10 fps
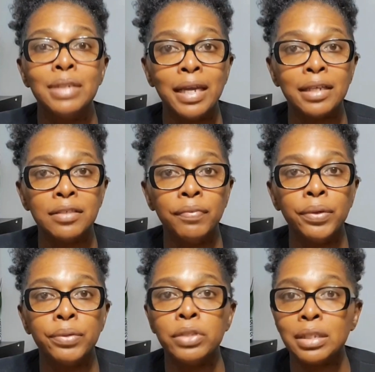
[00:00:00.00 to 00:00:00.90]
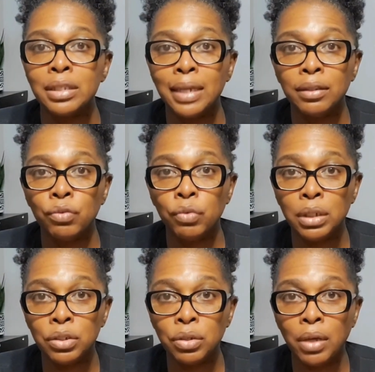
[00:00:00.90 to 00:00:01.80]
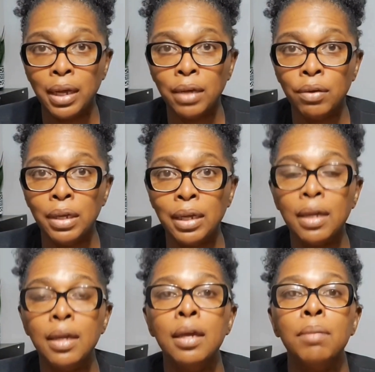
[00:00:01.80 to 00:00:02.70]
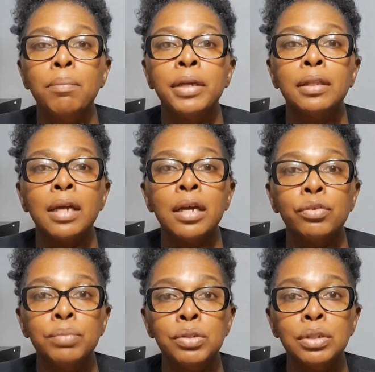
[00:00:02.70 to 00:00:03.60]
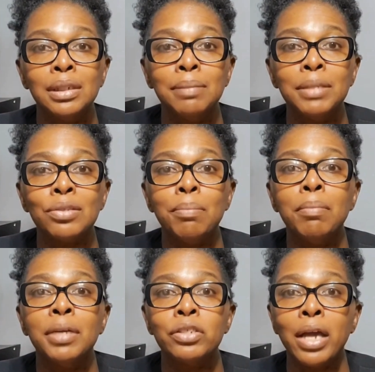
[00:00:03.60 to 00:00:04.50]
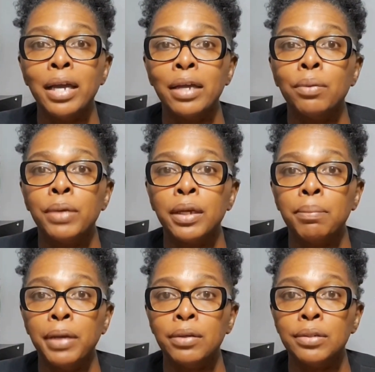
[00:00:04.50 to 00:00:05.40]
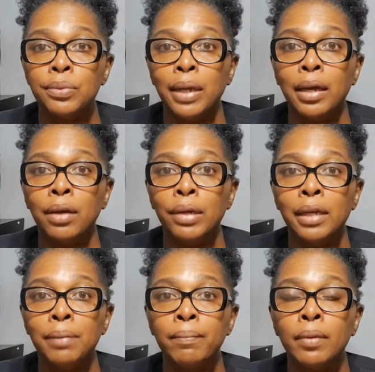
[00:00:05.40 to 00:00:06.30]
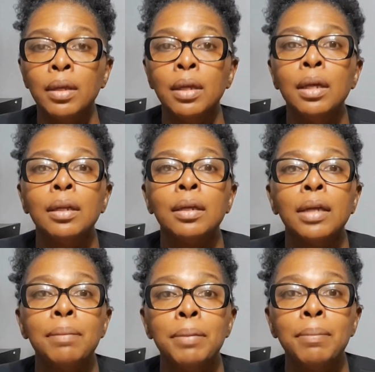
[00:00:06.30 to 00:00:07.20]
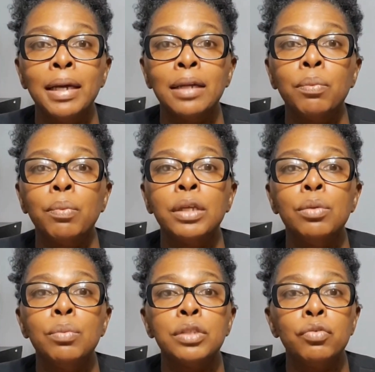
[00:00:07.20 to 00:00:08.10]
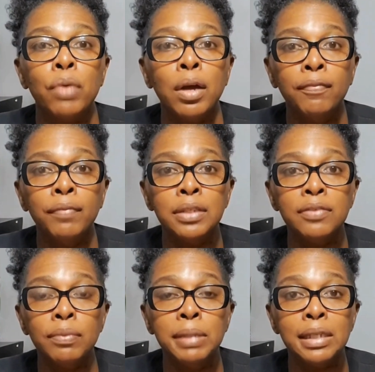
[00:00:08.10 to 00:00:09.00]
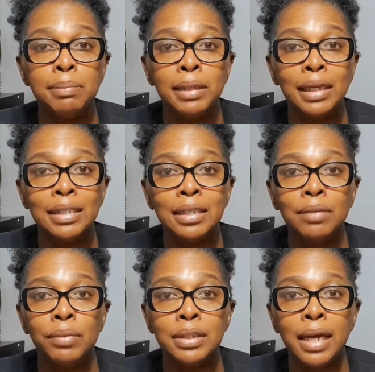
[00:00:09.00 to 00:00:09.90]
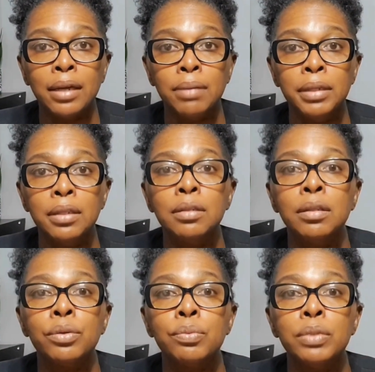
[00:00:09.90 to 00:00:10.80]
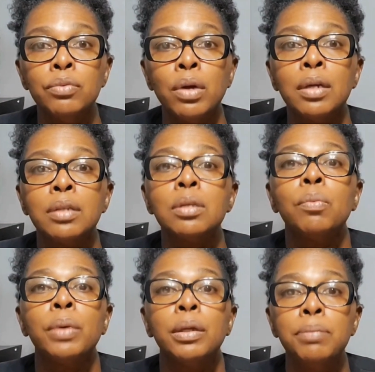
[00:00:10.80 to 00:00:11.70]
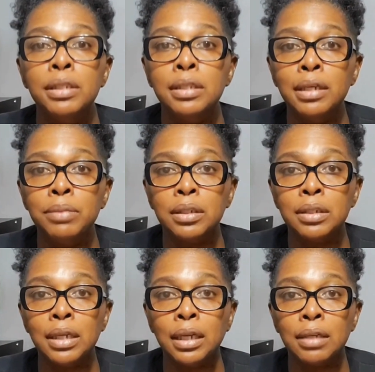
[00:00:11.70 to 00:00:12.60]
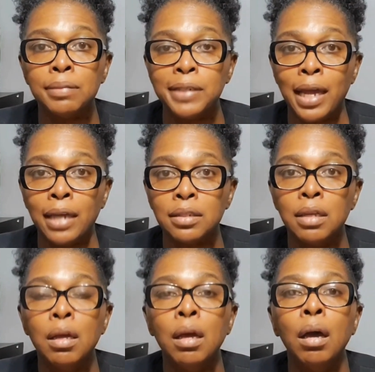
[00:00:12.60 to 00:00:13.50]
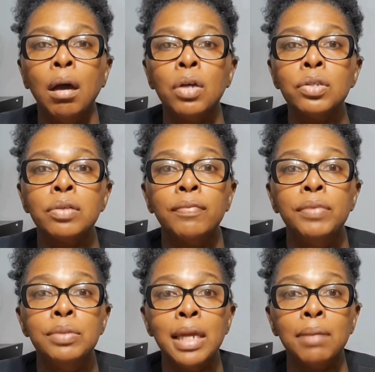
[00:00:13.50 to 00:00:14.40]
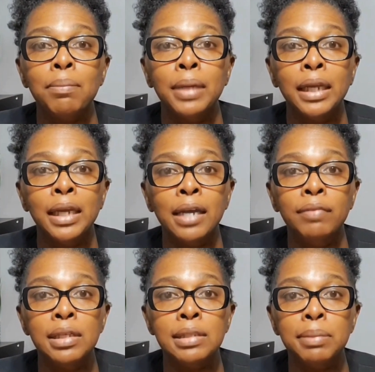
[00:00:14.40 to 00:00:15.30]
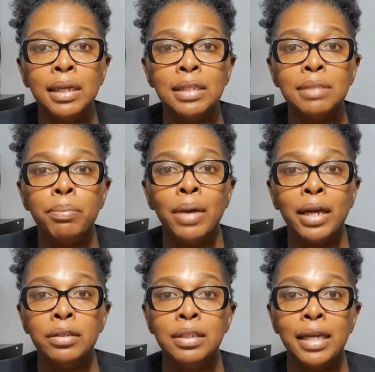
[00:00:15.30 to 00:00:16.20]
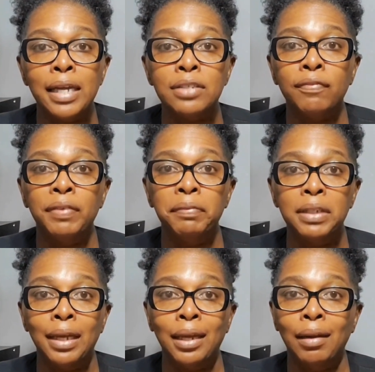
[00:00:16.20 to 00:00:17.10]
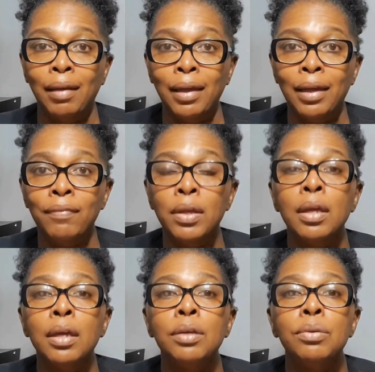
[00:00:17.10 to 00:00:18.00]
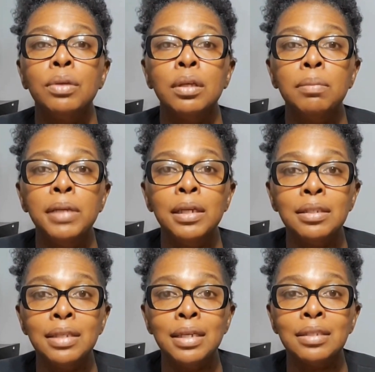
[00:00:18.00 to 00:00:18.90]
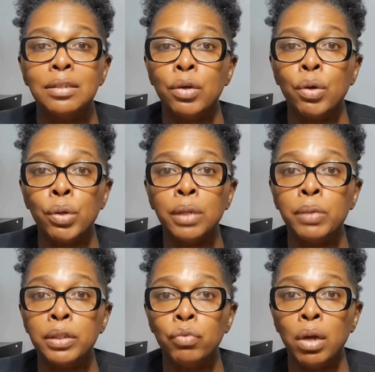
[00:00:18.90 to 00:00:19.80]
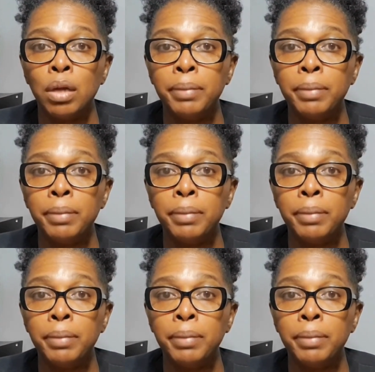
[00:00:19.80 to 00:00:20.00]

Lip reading: tax deferred just like the traditional IRA, but the contribution limits are much higher when compared to an IRA. Now, keep in mind, when you withdraw funds from these plans in retirement, those withdrawals will be subject to income tax. Also, if you take money out of these plans prior to the age of 59 and a half, you could be assessed an early withdrawal